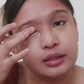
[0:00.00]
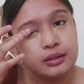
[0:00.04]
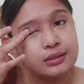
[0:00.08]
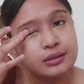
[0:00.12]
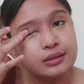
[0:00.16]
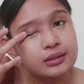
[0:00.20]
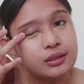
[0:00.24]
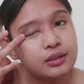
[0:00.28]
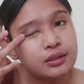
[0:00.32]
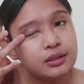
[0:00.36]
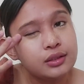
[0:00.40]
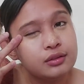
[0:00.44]
It's
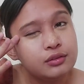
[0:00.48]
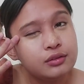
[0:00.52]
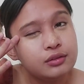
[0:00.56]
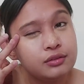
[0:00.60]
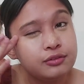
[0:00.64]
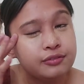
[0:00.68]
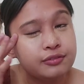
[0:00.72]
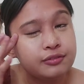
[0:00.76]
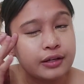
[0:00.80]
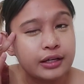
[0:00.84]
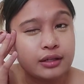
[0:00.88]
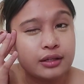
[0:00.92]
hard to
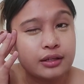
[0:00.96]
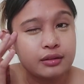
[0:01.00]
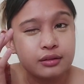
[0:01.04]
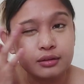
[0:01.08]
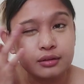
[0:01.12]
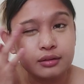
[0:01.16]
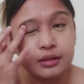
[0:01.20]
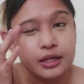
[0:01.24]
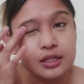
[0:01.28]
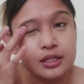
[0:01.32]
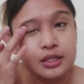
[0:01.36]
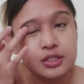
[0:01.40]
find the
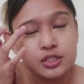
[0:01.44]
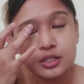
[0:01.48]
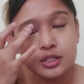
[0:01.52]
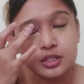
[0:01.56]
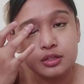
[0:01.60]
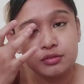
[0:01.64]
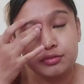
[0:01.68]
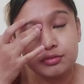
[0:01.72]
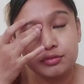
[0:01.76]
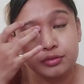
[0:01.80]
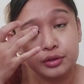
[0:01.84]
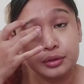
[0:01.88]
right shade
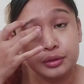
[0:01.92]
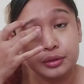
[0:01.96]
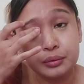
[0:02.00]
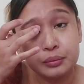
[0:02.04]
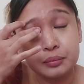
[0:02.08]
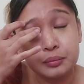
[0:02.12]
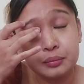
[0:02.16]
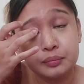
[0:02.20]
for you.